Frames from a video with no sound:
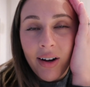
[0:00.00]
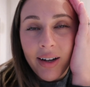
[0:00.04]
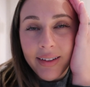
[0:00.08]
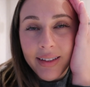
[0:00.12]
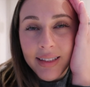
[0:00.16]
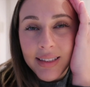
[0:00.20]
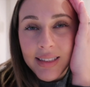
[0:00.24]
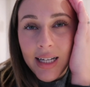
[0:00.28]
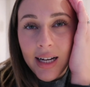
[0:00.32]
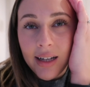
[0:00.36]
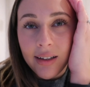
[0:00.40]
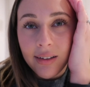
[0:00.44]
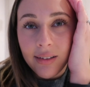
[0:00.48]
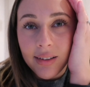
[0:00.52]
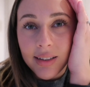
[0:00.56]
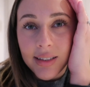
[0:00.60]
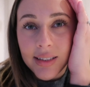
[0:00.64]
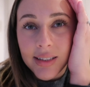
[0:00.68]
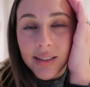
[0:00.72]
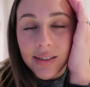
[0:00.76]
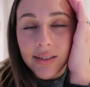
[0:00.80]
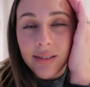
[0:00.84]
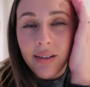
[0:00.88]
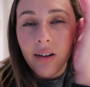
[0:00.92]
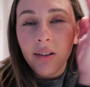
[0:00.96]
this angle
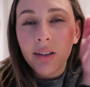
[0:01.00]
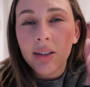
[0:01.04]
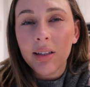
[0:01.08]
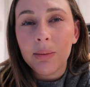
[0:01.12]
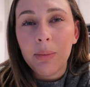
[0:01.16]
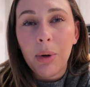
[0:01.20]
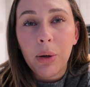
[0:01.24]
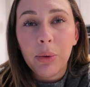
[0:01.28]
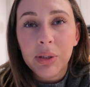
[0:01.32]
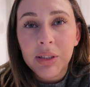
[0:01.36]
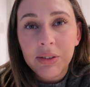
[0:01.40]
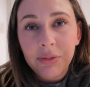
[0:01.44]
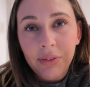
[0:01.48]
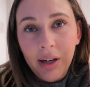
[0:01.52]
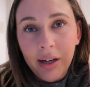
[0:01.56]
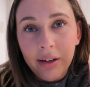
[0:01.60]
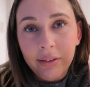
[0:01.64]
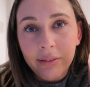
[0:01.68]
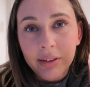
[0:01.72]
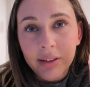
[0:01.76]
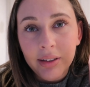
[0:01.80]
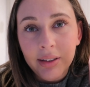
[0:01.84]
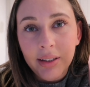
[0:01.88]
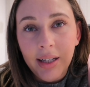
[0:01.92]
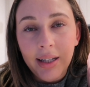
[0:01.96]
is not the most
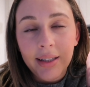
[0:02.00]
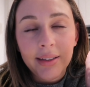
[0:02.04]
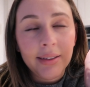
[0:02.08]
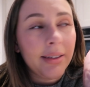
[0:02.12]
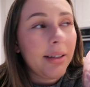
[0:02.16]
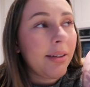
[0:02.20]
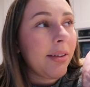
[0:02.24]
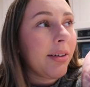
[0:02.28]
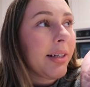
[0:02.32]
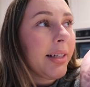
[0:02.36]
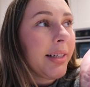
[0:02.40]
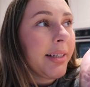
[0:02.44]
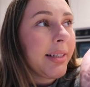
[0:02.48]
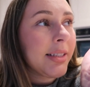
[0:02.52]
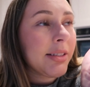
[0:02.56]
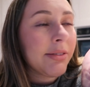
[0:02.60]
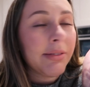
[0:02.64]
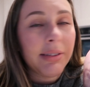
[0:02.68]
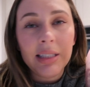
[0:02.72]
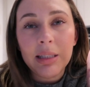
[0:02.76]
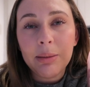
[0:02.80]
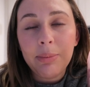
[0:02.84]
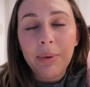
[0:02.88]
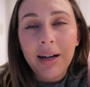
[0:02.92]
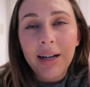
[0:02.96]
flattering and the lighting is
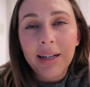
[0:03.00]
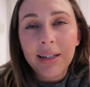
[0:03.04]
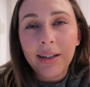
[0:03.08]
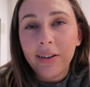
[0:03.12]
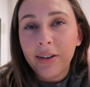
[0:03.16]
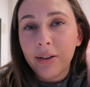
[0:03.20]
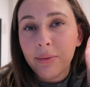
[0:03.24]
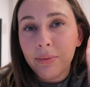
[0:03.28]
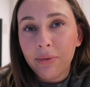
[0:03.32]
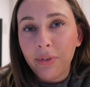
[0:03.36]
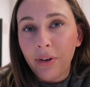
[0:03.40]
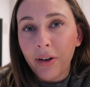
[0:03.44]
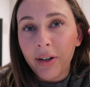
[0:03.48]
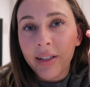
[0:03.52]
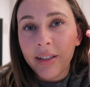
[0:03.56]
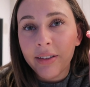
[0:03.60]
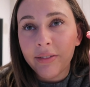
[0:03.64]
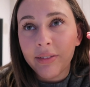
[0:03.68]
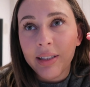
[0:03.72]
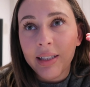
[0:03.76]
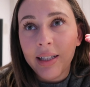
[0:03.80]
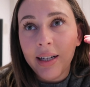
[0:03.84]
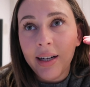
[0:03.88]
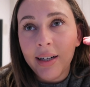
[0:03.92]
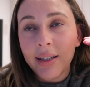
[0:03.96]
really bad. Like I'm finding
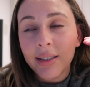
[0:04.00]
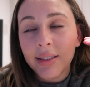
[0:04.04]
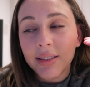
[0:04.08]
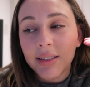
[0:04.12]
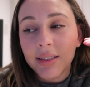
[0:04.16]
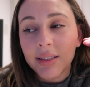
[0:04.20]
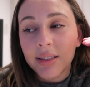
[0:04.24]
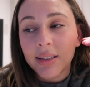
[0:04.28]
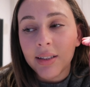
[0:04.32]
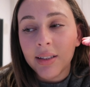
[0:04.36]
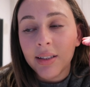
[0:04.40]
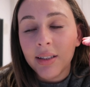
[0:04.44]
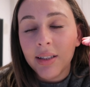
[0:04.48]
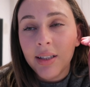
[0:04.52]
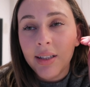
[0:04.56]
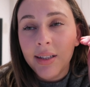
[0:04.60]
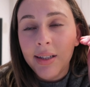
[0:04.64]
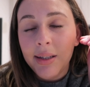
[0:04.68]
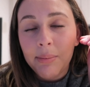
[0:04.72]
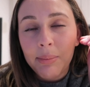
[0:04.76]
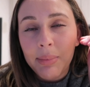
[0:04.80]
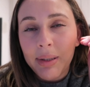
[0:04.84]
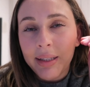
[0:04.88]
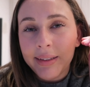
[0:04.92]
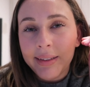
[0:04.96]
it really hard to
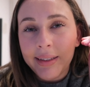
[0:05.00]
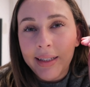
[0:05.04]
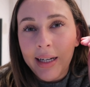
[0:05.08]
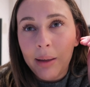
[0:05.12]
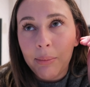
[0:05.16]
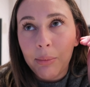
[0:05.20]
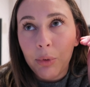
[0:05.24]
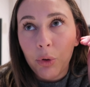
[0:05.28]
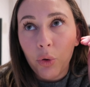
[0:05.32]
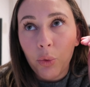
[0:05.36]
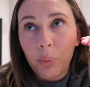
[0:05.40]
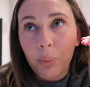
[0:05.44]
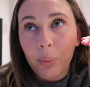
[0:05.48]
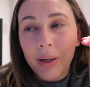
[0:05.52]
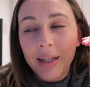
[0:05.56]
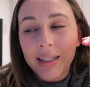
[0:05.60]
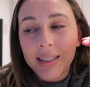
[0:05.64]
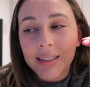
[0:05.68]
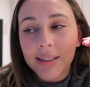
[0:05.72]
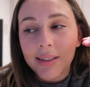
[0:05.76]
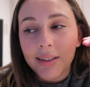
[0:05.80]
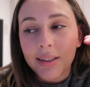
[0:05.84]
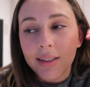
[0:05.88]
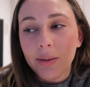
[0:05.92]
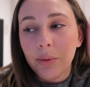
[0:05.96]
pick the camera up when
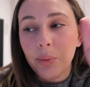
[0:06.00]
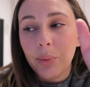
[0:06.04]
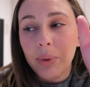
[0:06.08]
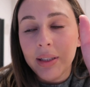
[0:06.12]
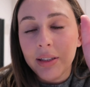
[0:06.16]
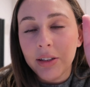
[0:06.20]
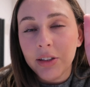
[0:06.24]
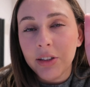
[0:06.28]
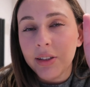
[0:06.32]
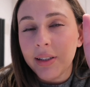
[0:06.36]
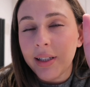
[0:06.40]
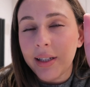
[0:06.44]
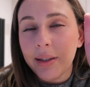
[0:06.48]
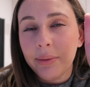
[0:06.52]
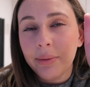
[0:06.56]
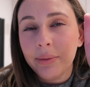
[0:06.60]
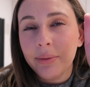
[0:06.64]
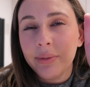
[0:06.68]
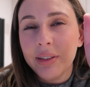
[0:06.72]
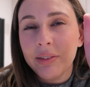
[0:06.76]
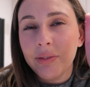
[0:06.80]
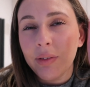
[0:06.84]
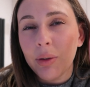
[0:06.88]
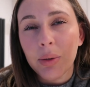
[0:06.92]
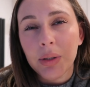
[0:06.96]
it's like winter now,
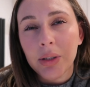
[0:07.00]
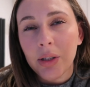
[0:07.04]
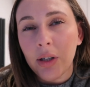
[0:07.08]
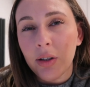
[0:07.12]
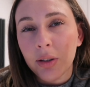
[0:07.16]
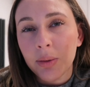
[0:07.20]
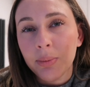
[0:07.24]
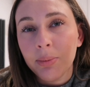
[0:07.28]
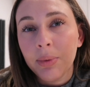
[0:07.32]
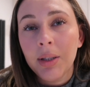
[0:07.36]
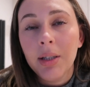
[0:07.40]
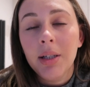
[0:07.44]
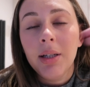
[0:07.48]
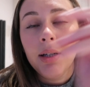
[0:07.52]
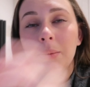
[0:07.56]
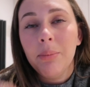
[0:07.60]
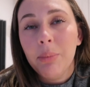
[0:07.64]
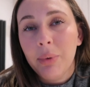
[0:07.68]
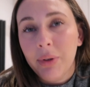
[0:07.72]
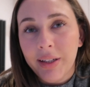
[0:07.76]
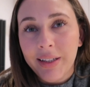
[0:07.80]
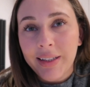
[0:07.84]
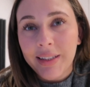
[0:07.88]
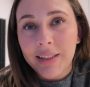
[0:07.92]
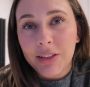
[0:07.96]
even though it's autumn.
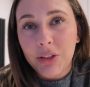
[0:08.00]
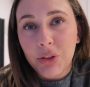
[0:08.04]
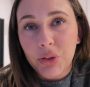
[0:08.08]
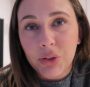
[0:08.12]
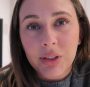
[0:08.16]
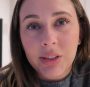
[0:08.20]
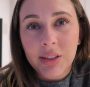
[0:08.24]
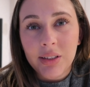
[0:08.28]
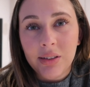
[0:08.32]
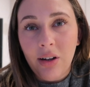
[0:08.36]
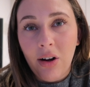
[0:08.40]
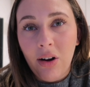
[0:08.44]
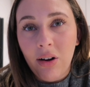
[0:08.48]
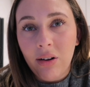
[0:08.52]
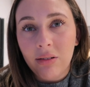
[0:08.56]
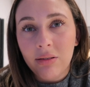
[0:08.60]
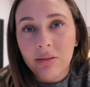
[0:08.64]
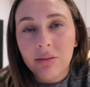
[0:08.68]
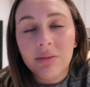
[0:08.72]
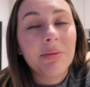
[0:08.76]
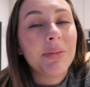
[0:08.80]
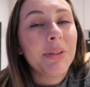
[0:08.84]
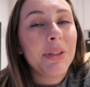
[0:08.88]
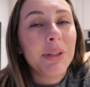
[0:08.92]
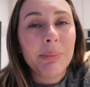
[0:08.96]
But like, it's just
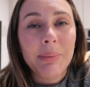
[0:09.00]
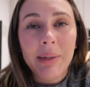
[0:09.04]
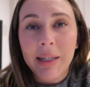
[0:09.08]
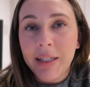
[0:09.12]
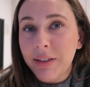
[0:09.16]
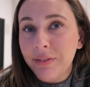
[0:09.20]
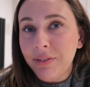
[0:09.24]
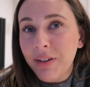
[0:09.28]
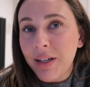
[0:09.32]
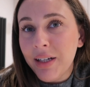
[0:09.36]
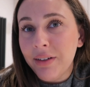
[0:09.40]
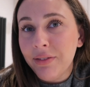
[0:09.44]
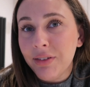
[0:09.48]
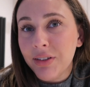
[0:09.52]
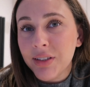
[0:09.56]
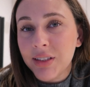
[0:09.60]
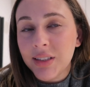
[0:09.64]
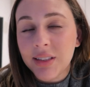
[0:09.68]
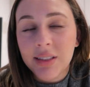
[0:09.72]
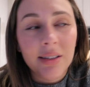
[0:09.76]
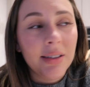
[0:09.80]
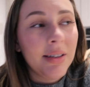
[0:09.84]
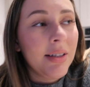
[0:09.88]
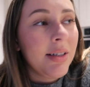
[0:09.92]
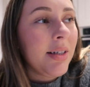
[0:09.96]
not doing me any favors.
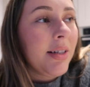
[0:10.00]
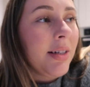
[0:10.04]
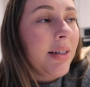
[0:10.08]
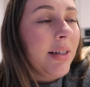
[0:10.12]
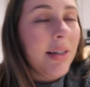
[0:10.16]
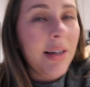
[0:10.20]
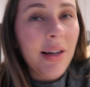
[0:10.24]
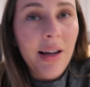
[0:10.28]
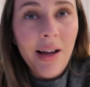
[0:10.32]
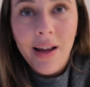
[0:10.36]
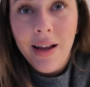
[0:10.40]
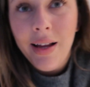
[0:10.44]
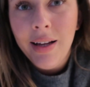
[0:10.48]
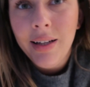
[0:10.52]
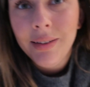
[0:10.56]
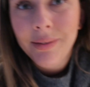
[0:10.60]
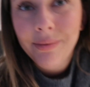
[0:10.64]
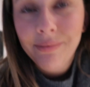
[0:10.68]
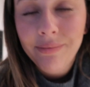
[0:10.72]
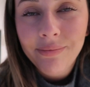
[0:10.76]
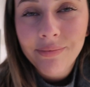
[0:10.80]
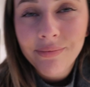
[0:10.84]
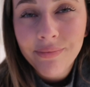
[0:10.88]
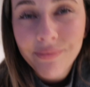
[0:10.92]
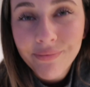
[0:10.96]
Um,